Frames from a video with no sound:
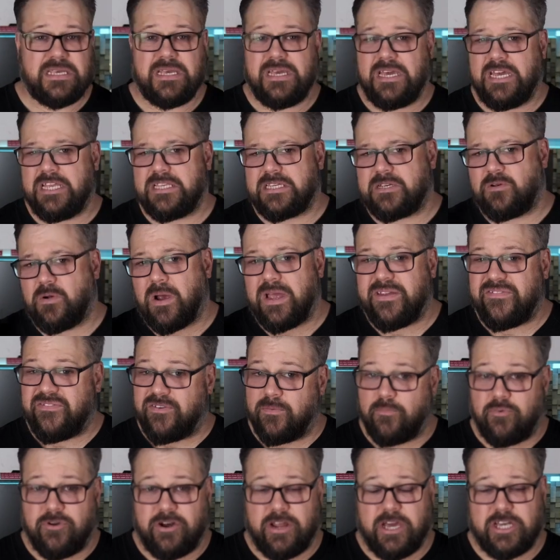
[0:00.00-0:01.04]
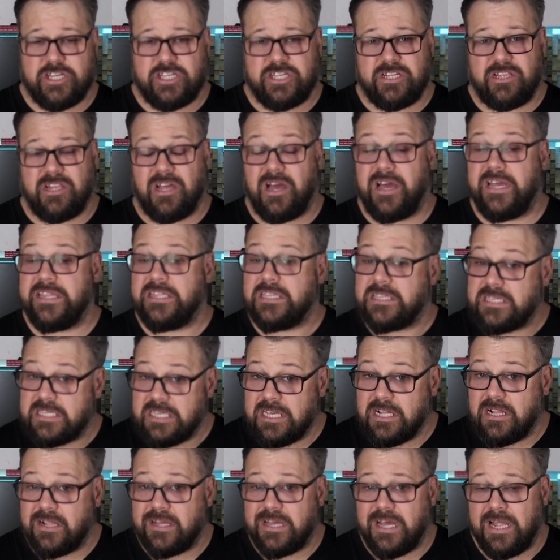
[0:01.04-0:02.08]
It's great for production line,
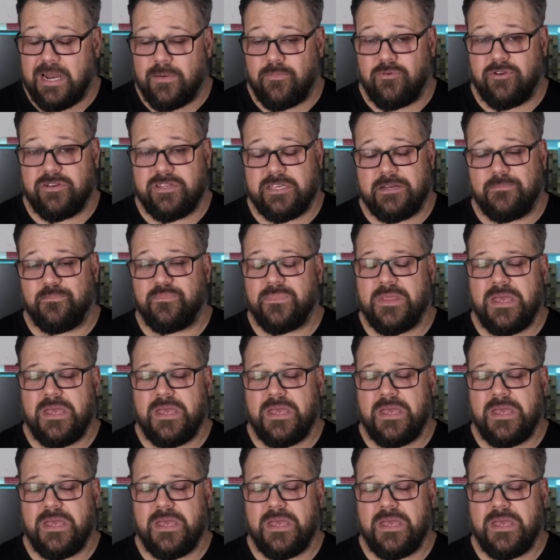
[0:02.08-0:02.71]
single color printing.